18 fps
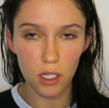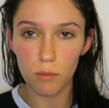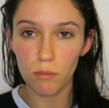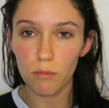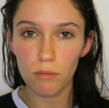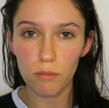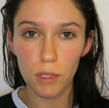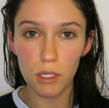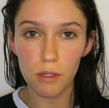get a
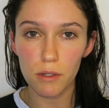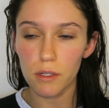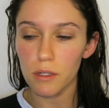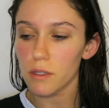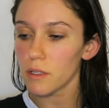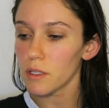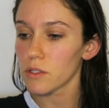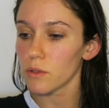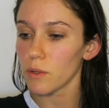
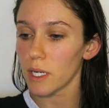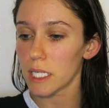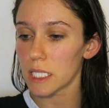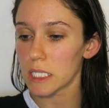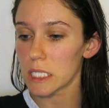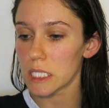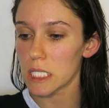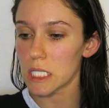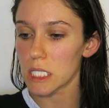mirror so I
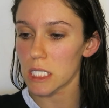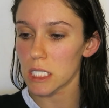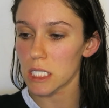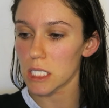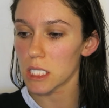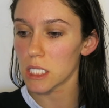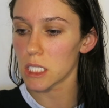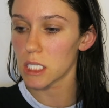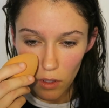can
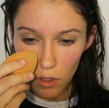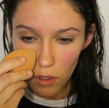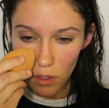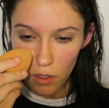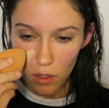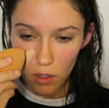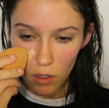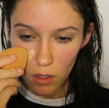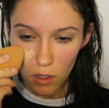see.
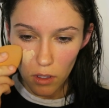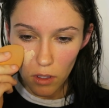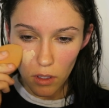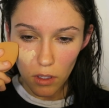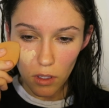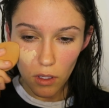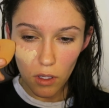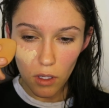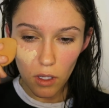
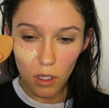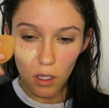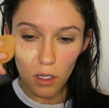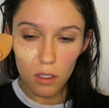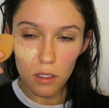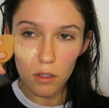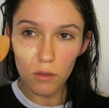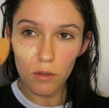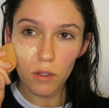
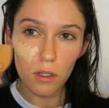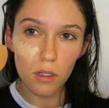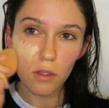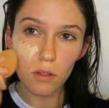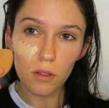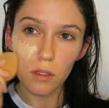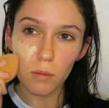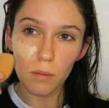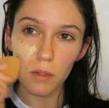And it really
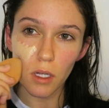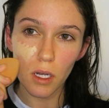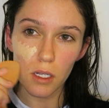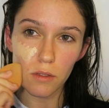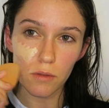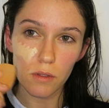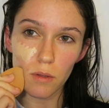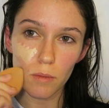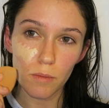only
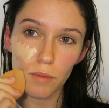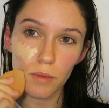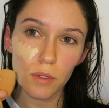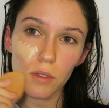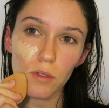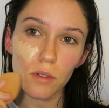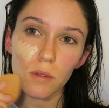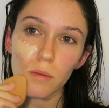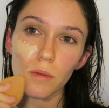applies with a
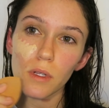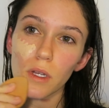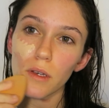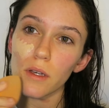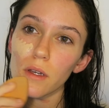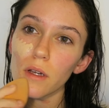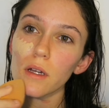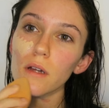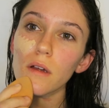beauty
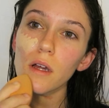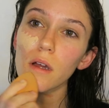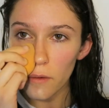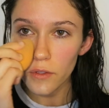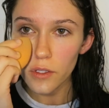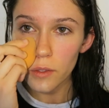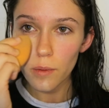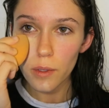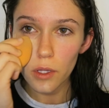blender. I've
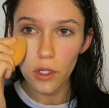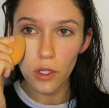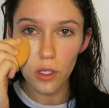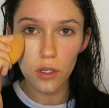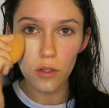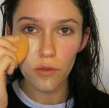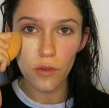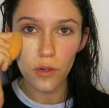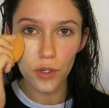just been
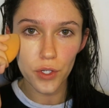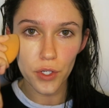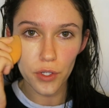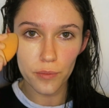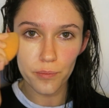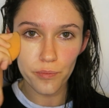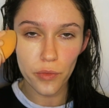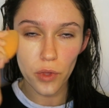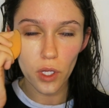looking
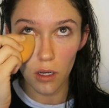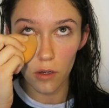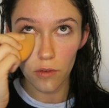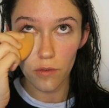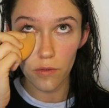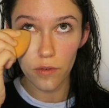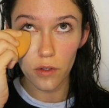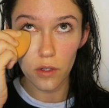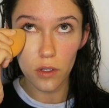for a
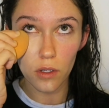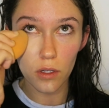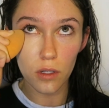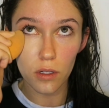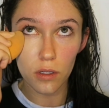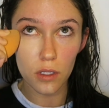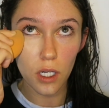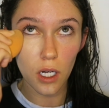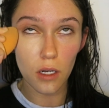
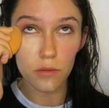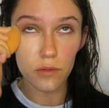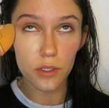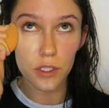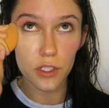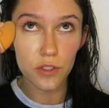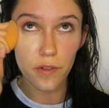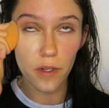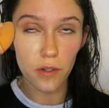full
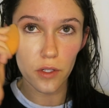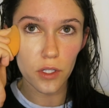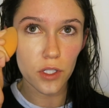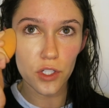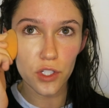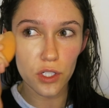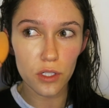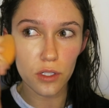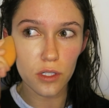coverage
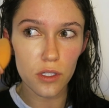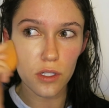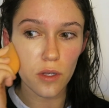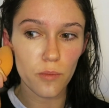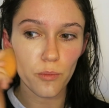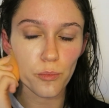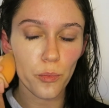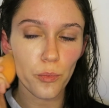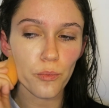foundation because
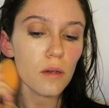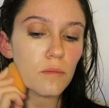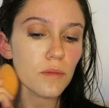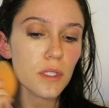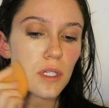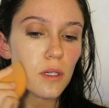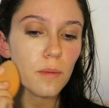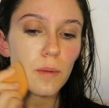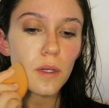I'm
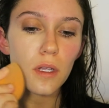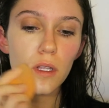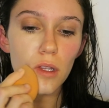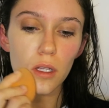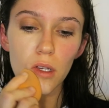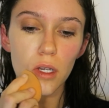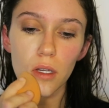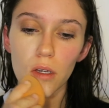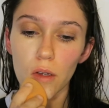
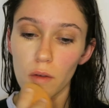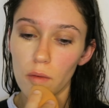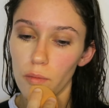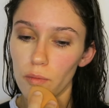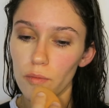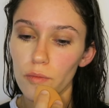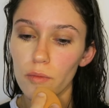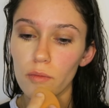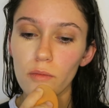typically a
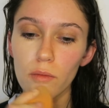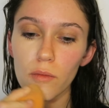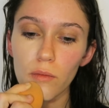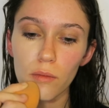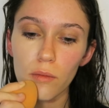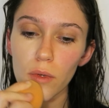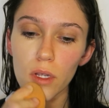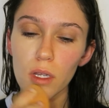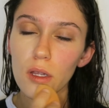
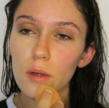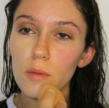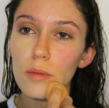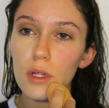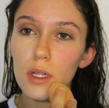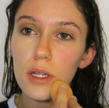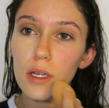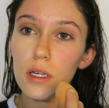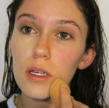medium to
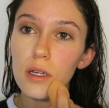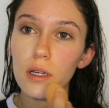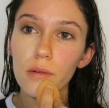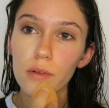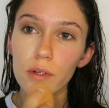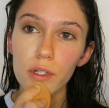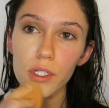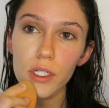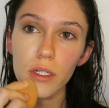light
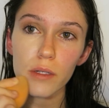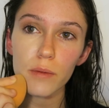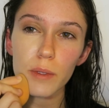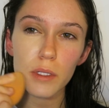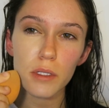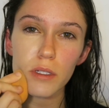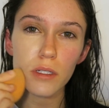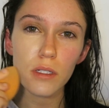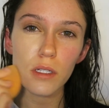coverage kind of
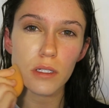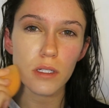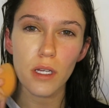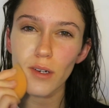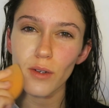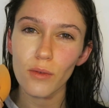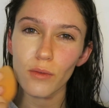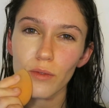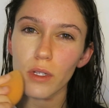person because I
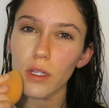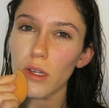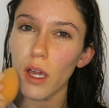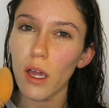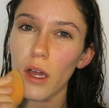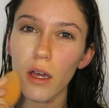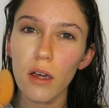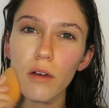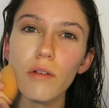don't really
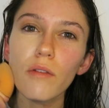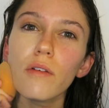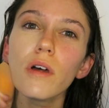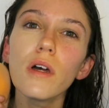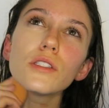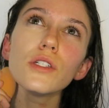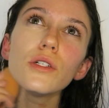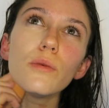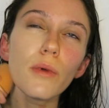have
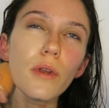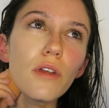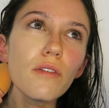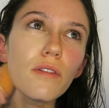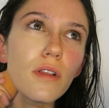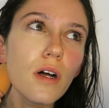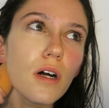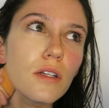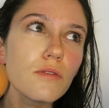too many
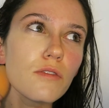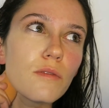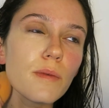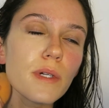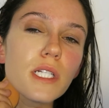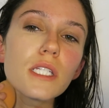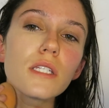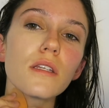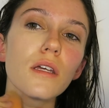flaws with
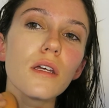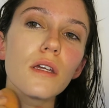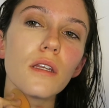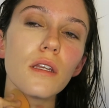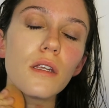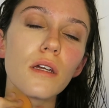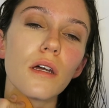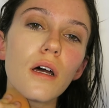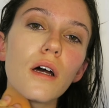my
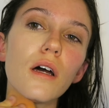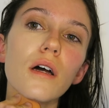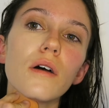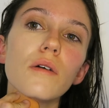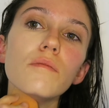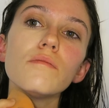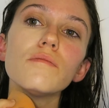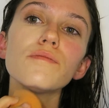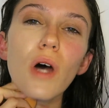skin.
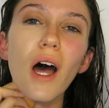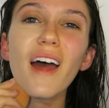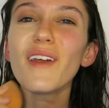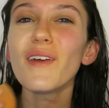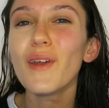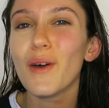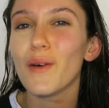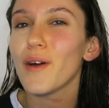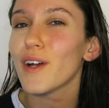But I
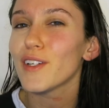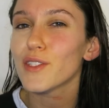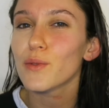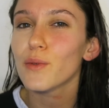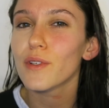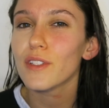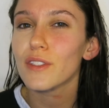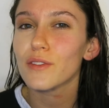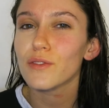don't know, I just
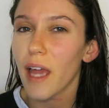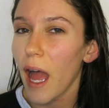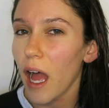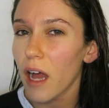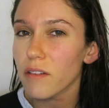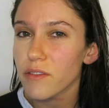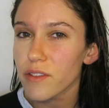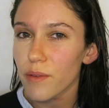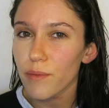want to
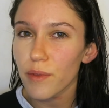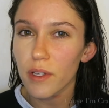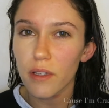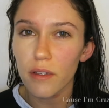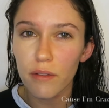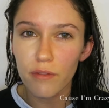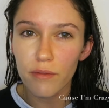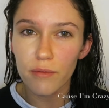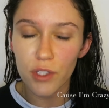have
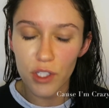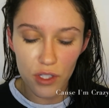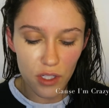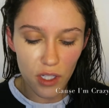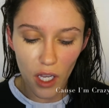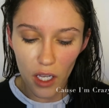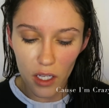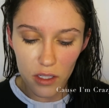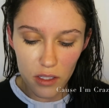something just in
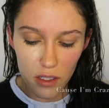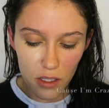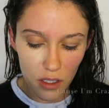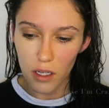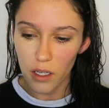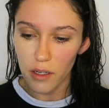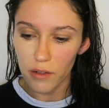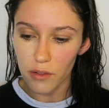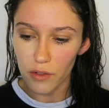case
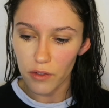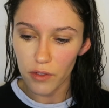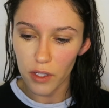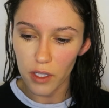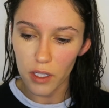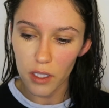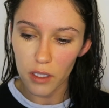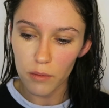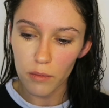I ever feel
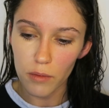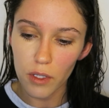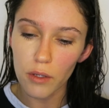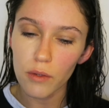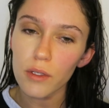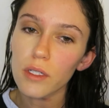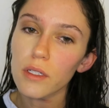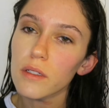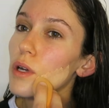like
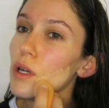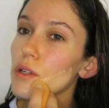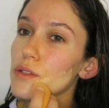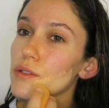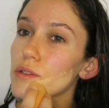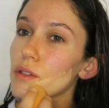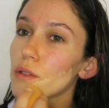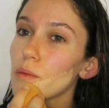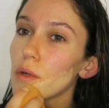going balls
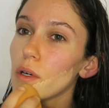to the